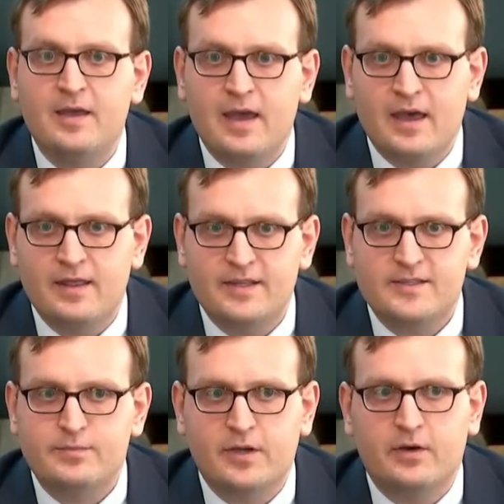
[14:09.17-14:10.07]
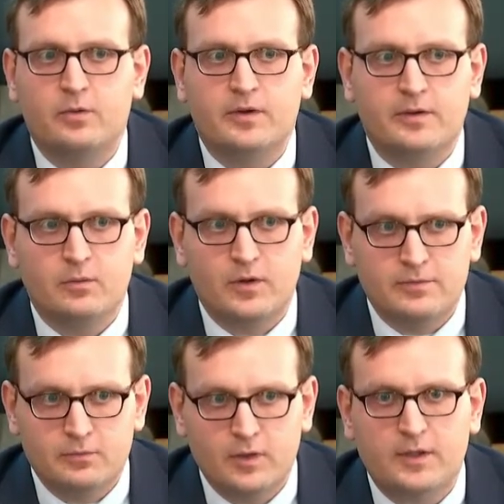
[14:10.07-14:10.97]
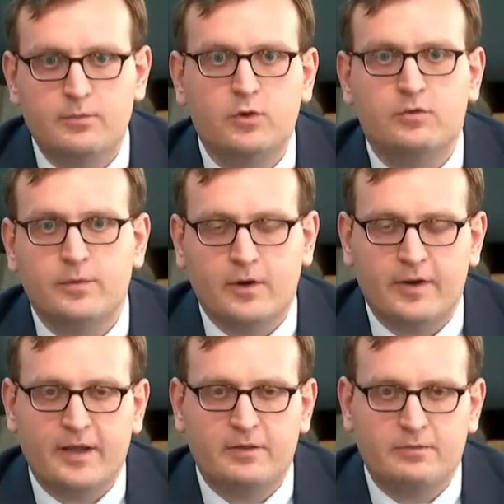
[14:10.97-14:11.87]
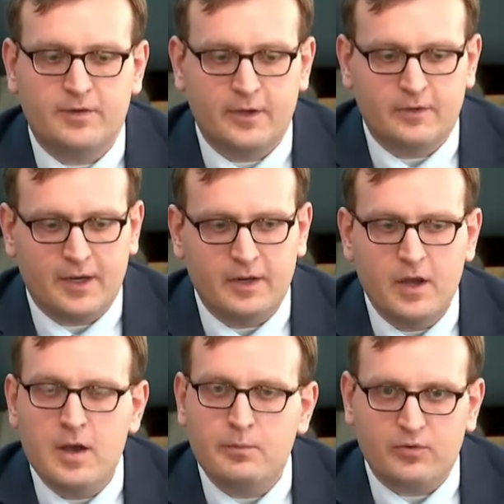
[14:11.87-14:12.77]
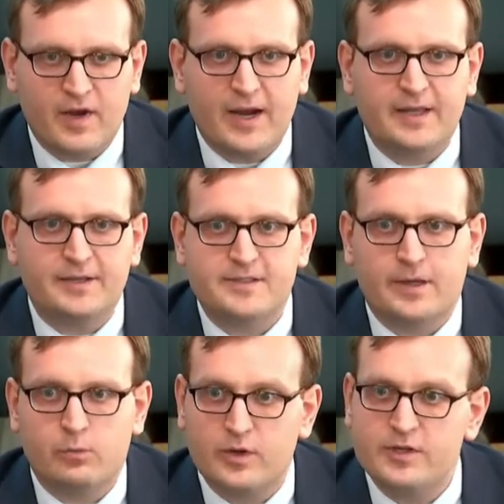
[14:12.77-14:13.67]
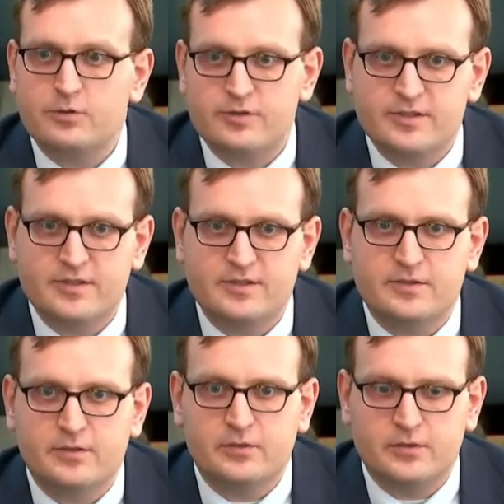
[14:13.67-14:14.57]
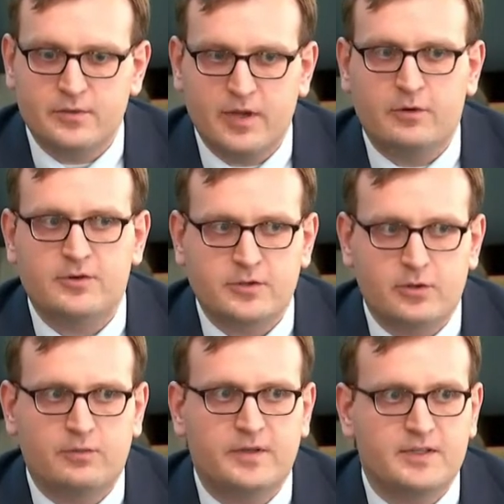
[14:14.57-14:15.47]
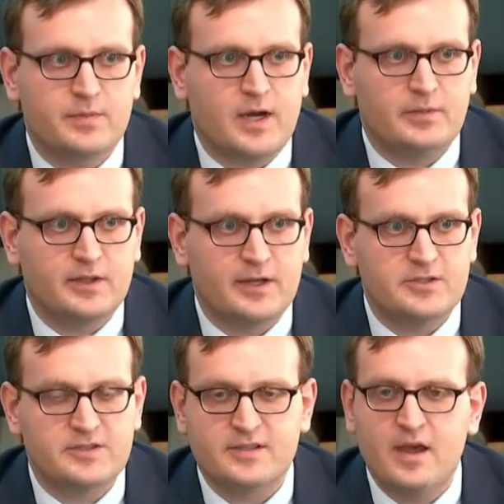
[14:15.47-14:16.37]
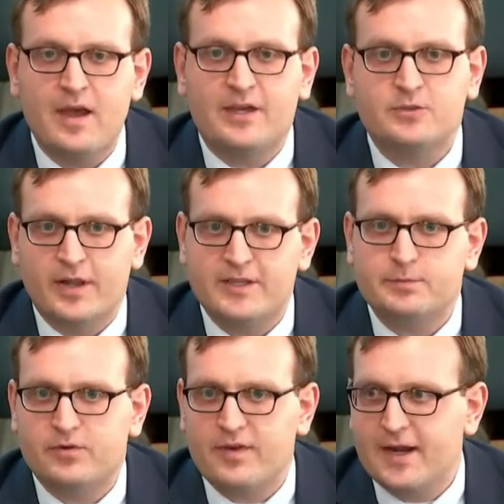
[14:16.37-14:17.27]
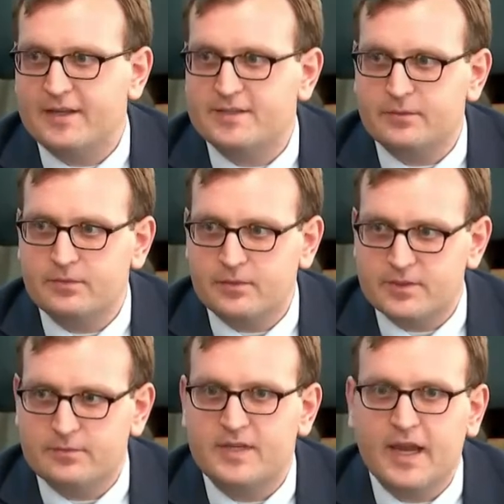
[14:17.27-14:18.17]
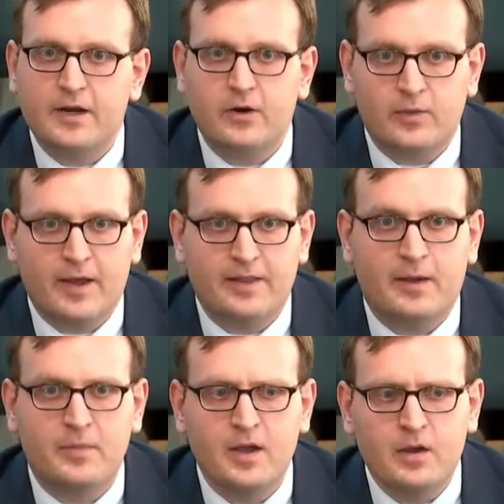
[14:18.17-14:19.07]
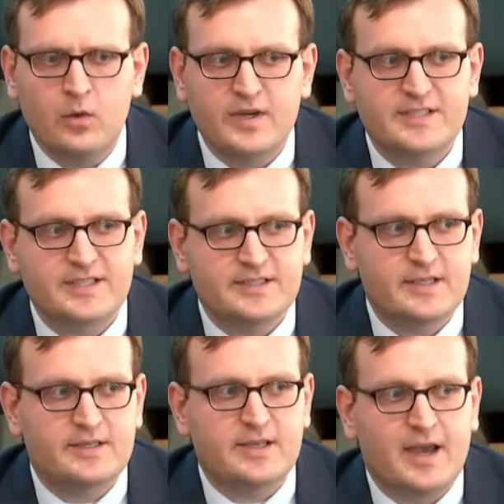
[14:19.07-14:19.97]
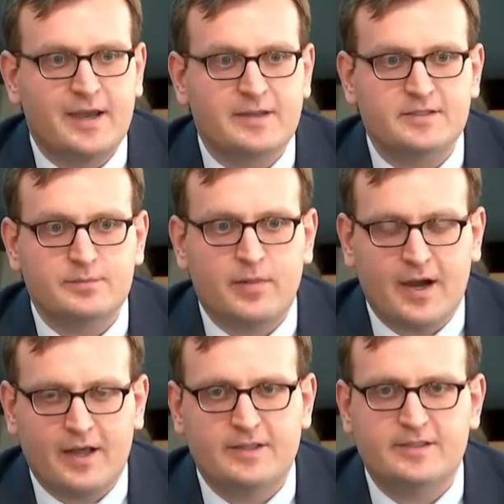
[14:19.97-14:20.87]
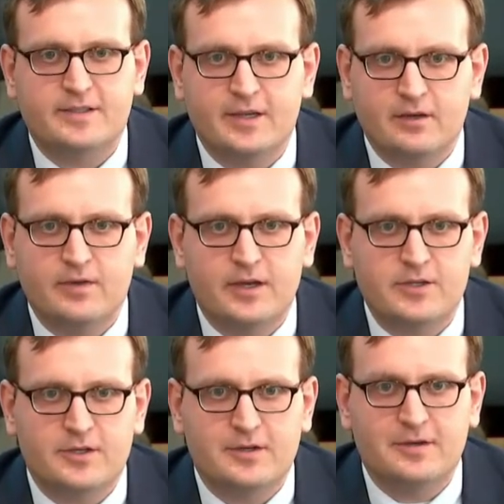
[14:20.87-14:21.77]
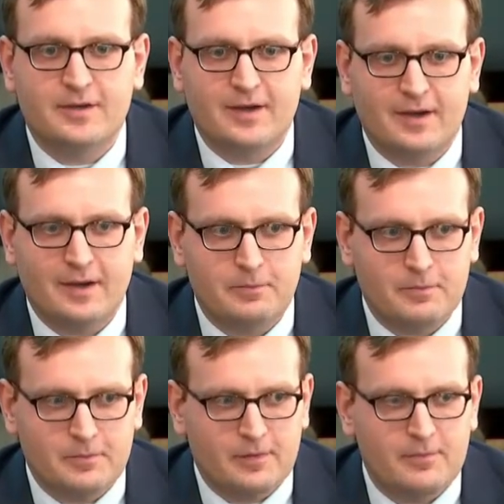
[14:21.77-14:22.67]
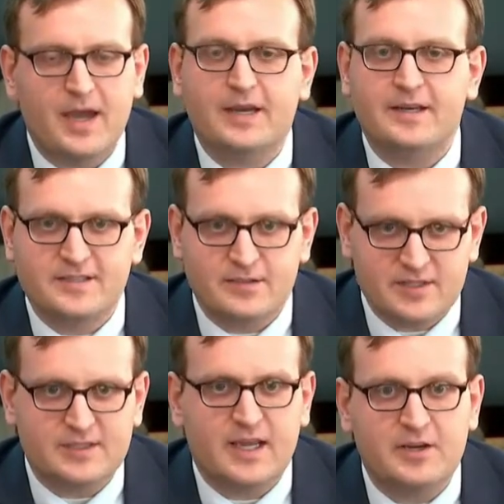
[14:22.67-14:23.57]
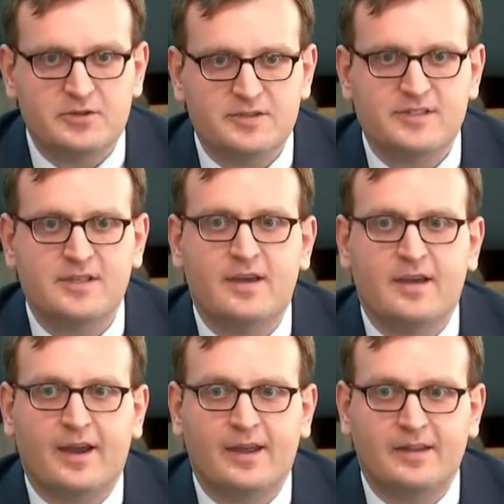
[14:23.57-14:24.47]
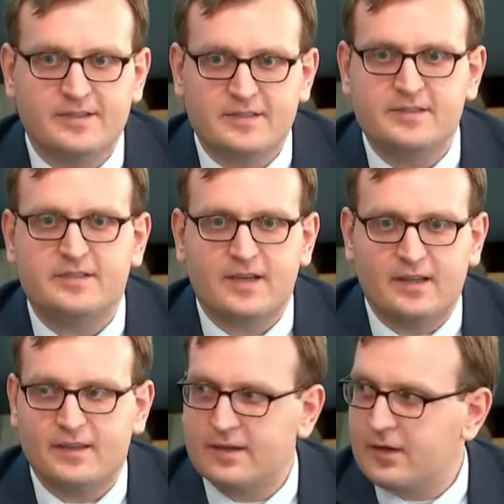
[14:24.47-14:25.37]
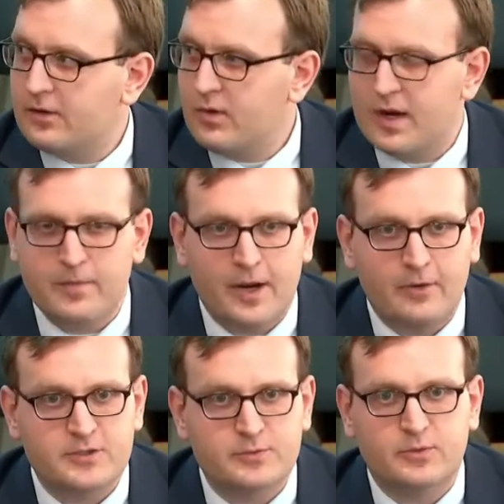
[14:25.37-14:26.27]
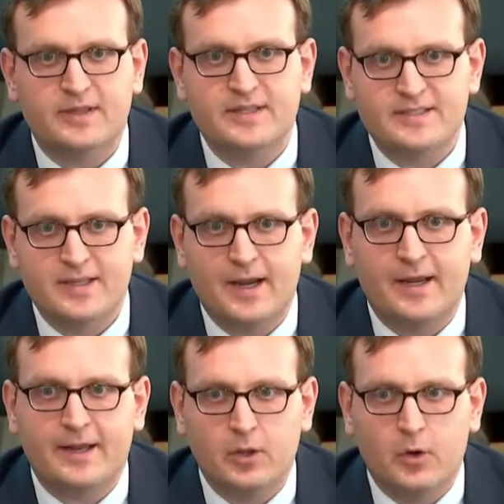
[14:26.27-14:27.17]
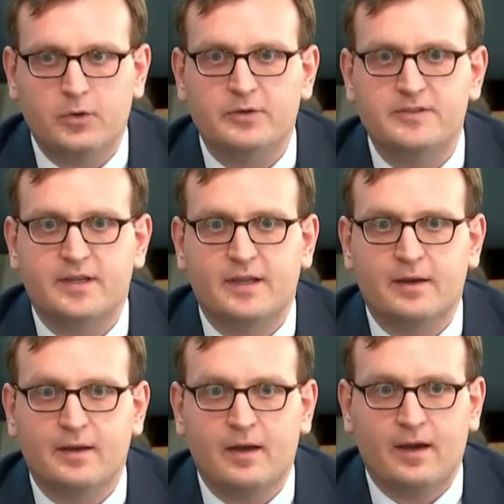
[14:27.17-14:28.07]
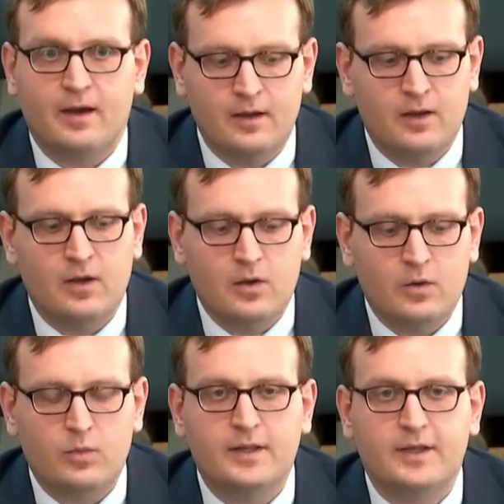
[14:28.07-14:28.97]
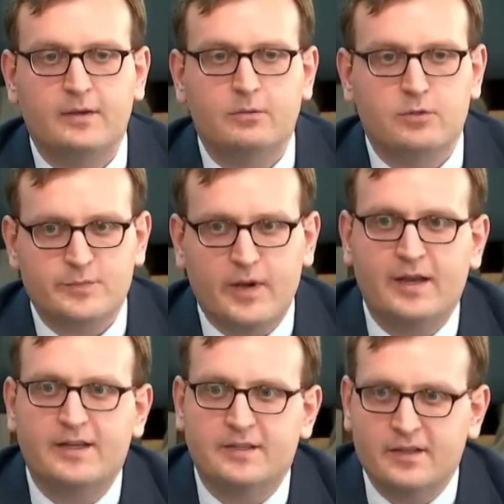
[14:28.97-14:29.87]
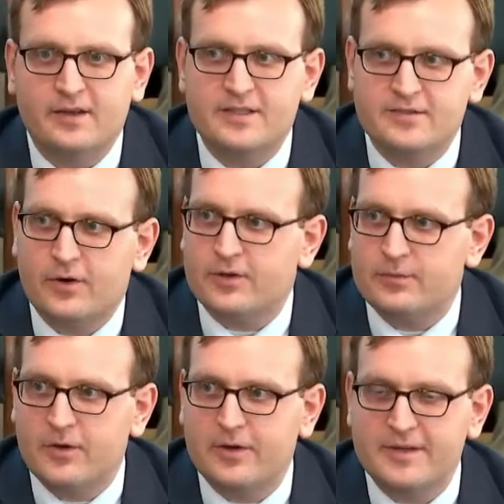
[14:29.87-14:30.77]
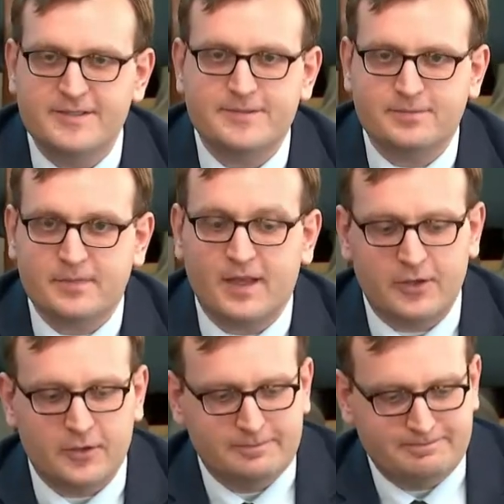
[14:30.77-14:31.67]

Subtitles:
And this bill would really move the ball down the field on providing some resources to better serve these populations, as well as providing some data around them. We see cities as policy innovation mechanisms, as agents. And this is, I think, a great marriage between the state and locals in really responding to the needs of our communities. Thank you.